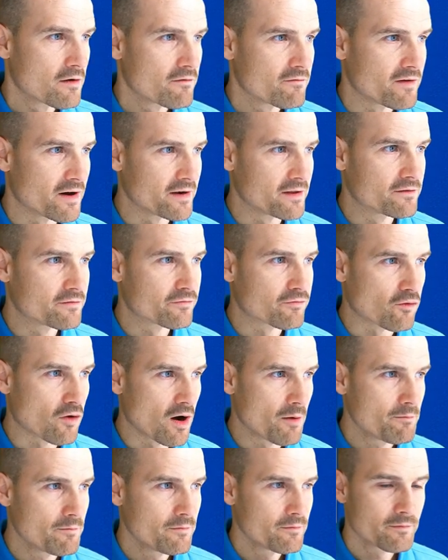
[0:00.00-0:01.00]
Valid
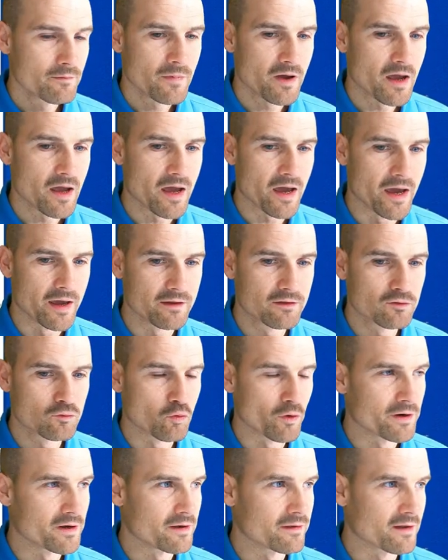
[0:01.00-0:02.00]
from eight
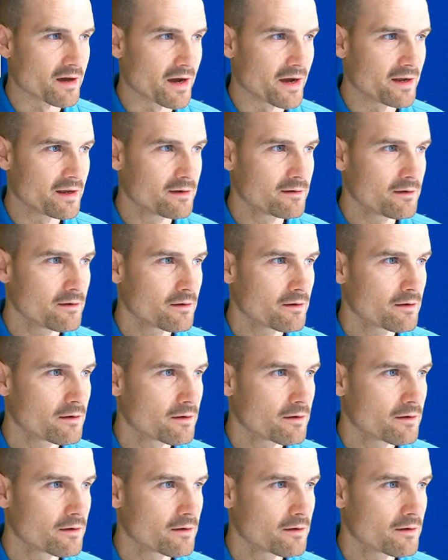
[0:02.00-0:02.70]
twenty-nine,